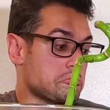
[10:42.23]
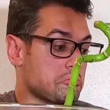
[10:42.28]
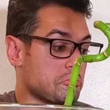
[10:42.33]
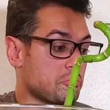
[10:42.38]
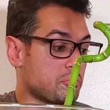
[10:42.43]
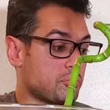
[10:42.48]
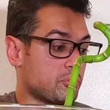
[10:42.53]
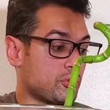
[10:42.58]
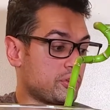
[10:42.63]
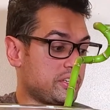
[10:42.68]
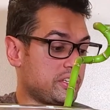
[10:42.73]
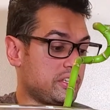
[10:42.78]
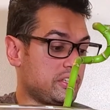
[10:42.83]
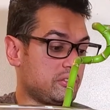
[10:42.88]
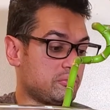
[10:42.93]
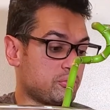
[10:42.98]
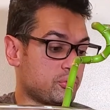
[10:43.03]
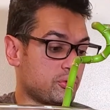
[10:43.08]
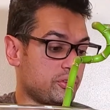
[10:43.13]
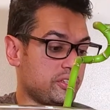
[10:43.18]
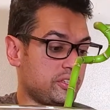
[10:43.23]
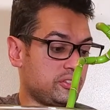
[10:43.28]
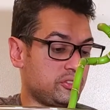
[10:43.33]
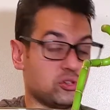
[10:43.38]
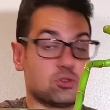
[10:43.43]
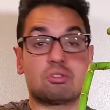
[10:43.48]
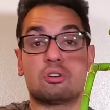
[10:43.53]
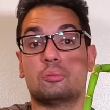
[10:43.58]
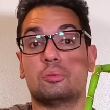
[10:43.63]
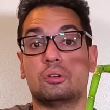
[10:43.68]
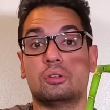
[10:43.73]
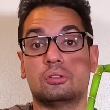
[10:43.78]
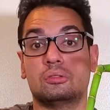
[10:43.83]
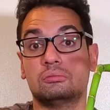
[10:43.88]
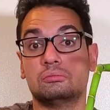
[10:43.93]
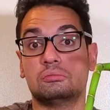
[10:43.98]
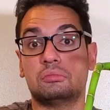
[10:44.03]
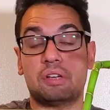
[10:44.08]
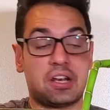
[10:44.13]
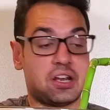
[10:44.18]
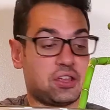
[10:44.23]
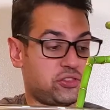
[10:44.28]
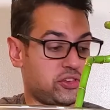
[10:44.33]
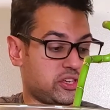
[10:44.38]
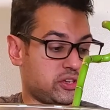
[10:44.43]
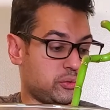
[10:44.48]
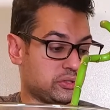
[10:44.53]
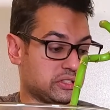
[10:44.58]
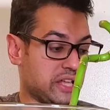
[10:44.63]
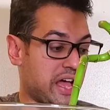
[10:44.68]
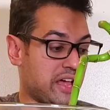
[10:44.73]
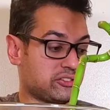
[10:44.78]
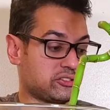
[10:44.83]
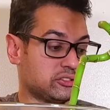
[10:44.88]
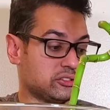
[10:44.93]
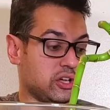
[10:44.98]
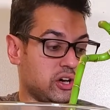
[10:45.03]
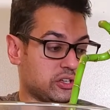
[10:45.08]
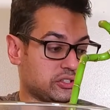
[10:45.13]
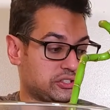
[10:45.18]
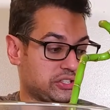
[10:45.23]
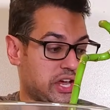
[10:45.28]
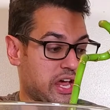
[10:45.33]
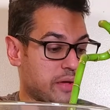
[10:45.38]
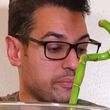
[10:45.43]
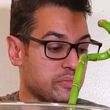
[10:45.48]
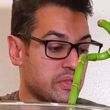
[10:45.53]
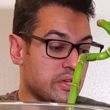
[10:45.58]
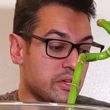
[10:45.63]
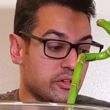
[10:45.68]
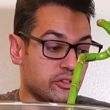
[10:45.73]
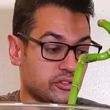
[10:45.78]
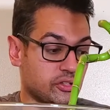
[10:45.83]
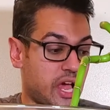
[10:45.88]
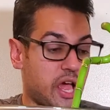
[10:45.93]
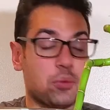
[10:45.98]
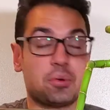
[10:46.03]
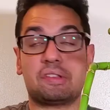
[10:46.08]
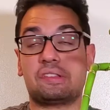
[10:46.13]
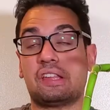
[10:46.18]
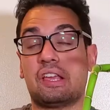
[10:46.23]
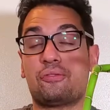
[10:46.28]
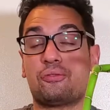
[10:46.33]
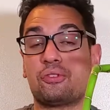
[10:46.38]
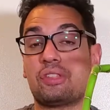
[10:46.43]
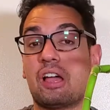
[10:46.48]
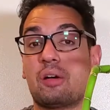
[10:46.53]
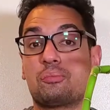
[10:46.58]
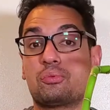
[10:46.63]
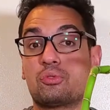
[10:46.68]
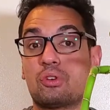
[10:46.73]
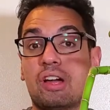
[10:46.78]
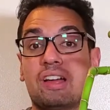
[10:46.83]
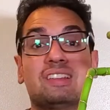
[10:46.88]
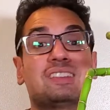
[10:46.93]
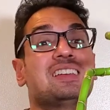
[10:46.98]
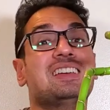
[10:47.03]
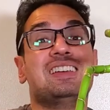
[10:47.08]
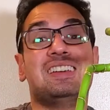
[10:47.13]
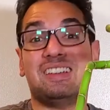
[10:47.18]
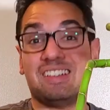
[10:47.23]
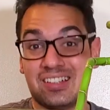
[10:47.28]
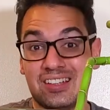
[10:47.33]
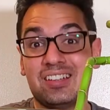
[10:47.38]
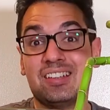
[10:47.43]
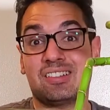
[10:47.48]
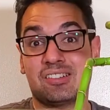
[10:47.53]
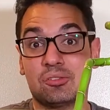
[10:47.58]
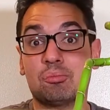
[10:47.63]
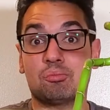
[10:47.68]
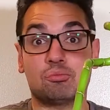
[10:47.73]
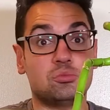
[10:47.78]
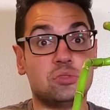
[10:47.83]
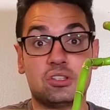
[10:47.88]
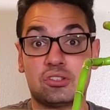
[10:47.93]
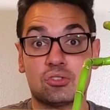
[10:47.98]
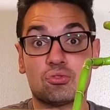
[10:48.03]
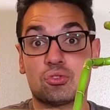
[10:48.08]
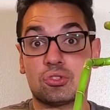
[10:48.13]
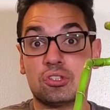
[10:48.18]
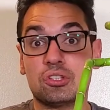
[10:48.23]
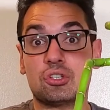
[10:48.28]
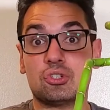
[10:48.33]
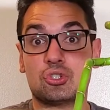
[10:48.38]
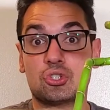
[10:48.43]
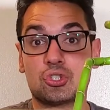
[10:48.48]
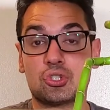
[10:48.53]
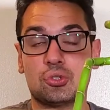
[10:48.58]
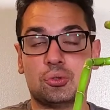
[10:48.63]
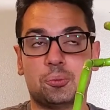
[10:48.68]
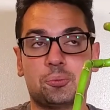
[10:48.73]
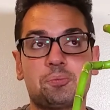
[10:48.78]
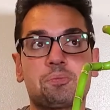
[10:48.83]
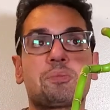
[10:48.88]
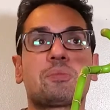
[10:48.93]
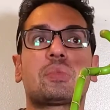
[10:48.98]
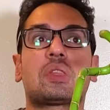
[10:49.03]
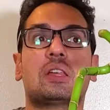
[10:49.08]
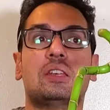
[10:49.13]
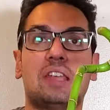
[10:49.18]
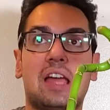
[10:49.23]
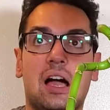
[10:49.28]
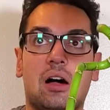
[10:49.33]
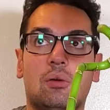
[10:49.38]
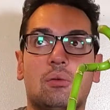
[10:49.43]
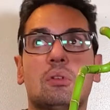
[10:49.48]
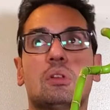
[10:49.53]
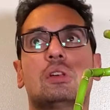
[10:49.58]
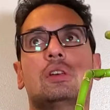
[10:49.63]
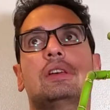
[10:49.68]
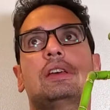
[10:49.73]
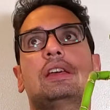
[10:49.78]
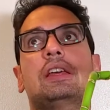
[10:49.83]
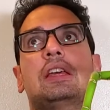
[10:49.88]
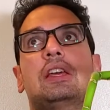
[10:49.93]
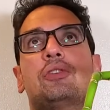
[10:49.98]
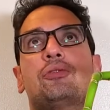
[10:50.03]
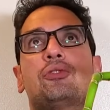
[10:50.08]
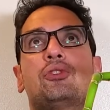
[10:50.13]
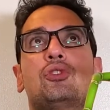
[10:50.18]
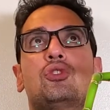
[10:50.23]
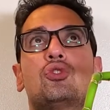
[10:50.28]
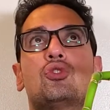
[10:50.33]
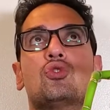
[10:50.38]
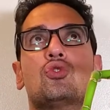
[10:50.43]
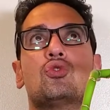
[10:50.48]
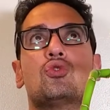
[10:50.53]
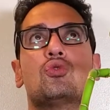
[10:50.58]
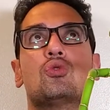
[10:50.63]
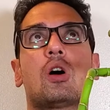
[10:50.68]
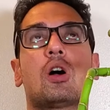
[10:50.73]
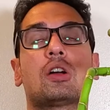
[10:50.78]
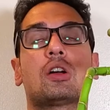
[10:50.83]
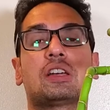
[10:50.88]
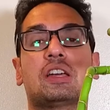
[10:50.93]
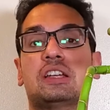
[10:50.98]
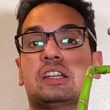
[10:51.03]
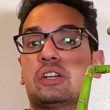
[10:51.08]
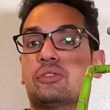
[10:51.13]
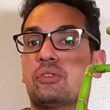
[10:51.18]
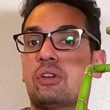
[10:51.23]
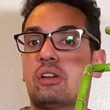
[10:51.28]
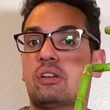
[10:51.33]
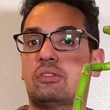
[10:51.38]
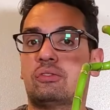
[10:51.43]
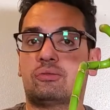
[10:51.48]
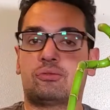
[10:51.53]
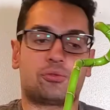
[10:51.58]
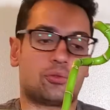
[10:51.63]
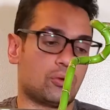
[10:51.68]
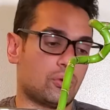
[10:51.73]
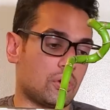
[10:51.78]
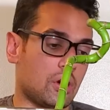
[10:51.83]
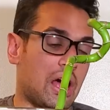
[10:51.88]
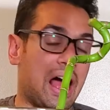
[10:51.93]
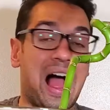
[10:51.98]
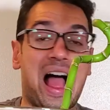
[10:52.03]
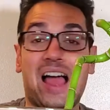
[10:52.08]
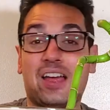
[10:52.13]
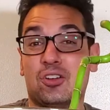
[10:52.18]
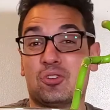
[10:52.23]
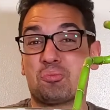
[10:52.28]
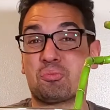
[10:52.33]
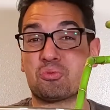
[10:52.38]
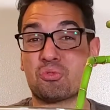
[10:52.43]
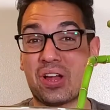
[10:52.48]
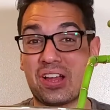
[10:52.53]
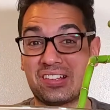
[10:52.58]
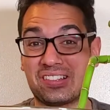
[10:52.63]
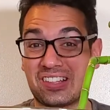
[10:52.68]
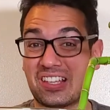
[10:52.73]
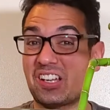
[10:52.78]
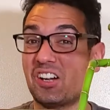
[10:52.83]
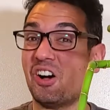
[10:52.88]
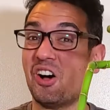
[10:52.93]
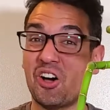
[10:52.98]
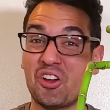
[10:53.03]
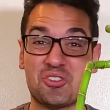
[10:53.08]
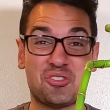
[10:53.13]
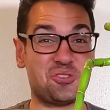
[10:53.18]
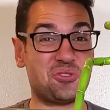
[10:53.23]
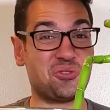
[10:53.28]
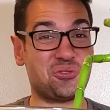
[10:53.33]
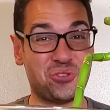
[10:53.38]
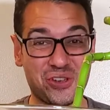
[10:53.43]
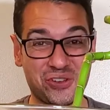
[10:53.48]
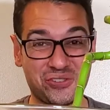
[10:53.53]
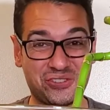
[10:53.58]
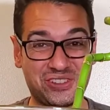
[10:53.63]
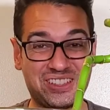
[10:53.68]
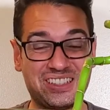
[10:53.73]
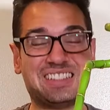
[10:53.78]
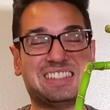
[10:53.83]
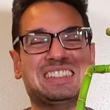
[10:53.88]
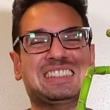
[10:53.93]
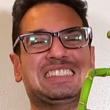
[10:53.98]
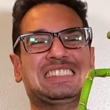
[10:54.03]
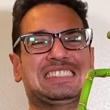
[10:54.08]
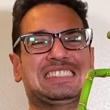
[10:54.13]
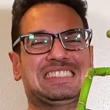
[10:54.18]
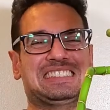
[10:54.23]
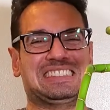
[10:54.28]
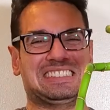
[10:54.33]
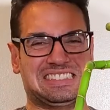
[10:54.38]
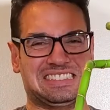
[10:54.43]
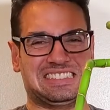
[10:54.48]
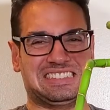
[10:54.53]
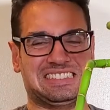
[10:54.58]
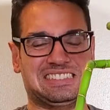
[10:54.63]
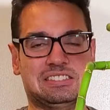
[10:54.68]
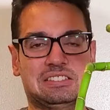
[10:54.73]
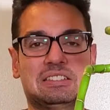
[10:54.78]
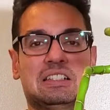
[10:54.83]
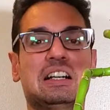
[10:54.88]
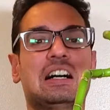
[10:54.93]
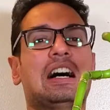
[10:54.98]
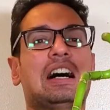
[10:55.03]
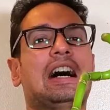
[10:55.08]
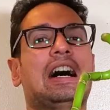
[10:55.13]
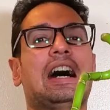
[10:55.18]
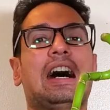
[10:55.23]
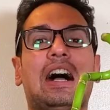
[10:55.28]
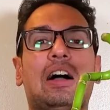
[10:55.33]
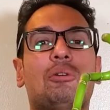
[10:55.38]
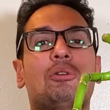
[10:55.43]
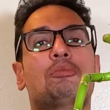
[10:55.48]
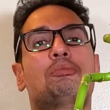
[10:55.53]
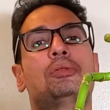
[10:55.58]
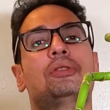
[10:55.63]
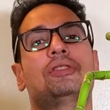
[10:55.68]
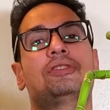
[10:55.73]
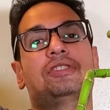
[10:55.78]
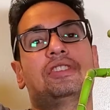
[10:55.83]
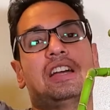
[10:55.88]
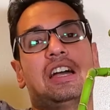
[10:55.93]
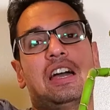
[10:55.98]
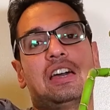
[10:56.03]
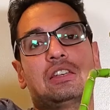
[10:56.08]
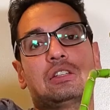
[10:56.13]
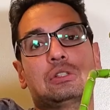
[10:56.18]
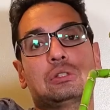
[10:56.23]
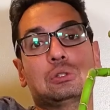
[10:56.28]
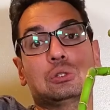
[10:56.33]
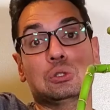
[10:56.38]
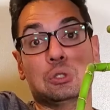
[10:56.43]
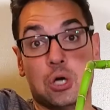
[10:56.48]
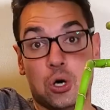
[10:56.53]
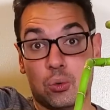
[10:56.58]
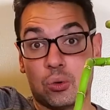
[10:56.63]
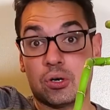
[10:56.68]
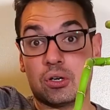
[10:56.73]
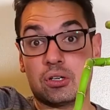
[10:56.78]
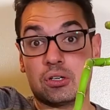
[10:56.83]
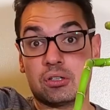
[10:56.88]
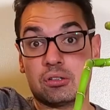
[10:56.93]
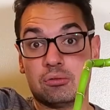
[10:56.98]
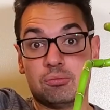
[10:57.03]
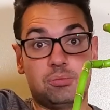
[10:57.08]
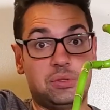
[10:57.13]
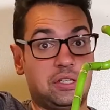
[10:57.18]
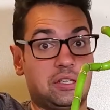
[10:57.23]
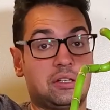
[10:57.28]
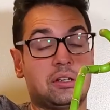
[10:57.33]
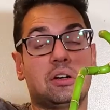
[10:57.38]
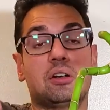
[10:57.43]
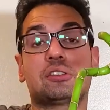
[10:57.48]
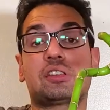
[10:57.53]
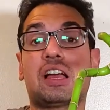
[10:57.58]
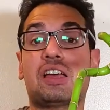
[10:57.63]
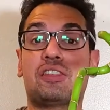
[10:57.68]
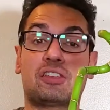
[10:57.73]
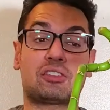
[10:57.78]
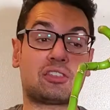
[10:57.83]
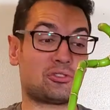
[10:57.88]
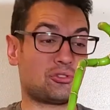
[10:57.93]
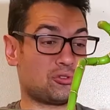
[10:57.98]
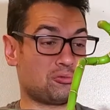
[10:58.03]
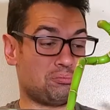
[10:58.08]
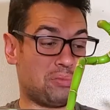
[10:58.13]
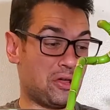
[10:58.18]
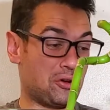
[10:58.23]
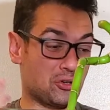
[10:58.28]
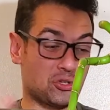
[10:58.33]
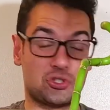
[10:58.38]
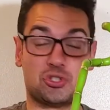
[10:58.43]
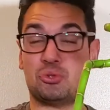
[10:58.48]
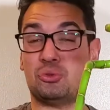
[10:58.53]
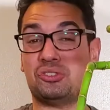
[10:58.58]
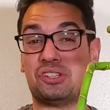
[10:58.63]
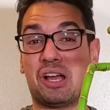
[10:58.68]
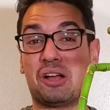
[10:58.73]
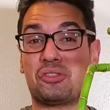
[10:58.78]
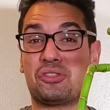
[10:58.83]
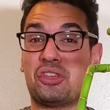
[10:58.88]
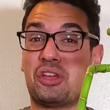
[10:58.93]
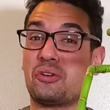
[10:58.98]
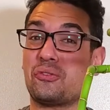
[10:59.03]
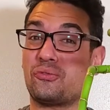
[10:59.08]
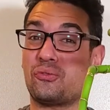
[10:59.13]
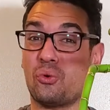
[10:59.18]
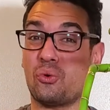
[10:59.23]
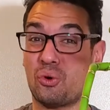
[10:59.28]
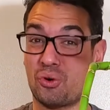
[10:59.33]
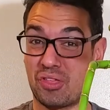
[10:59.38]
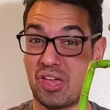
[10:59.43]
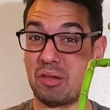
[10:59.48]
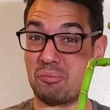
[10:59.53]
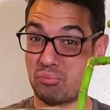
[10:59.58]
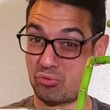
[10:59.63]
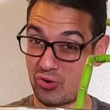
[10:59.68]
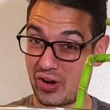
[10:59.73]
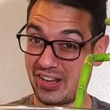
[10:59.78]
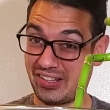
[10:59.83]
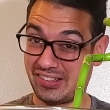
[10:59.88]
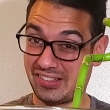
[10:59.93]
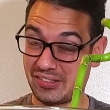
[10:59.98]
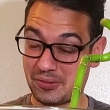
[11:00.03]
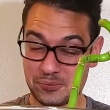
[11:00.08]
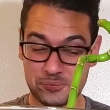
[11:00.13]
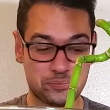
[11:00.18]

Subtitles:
pretty durable, and I think it would last a long time. So I would say for that price, it's a really good shoe. Now, if you are getting it for a higher price, like 150, I would put that lower because I think that there are better shoes out there for that price.